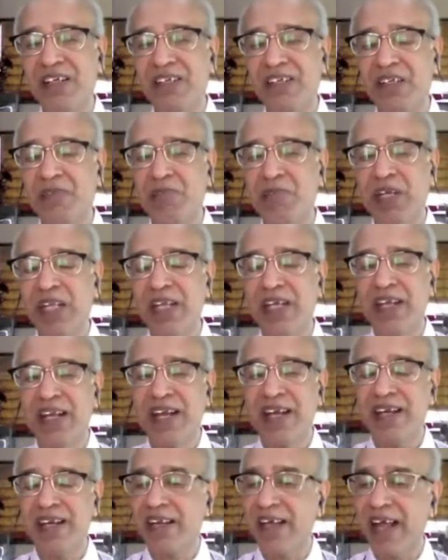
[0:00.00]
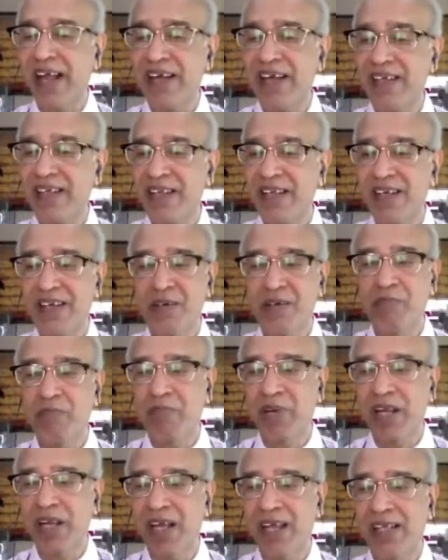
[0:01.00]
discipline, and dietary
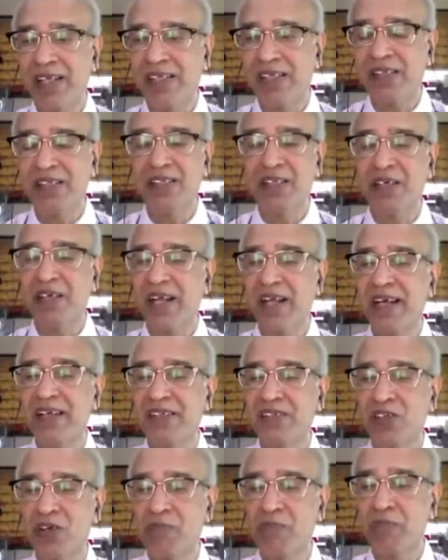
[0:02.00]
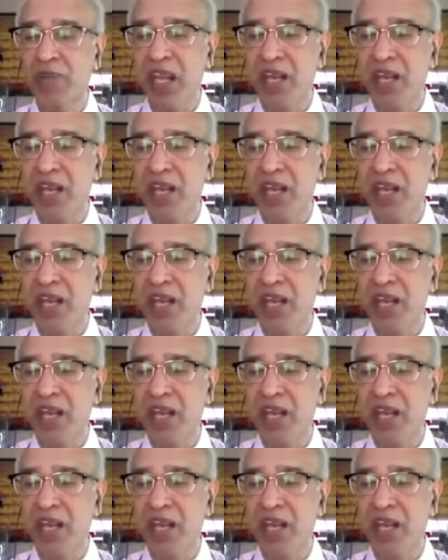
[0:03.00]
compliance in the hands of